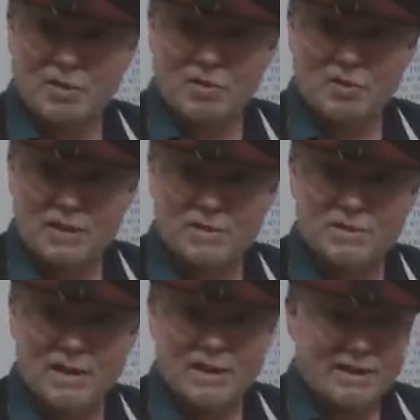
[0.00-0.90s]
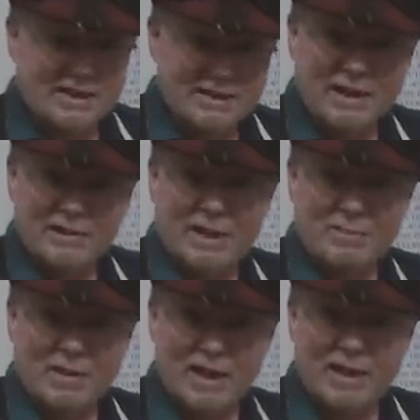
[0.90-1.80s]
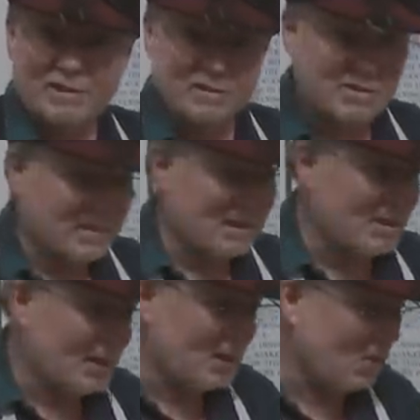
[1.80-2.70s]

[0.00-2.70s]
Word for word: you know, because cutting down that pine is, is hard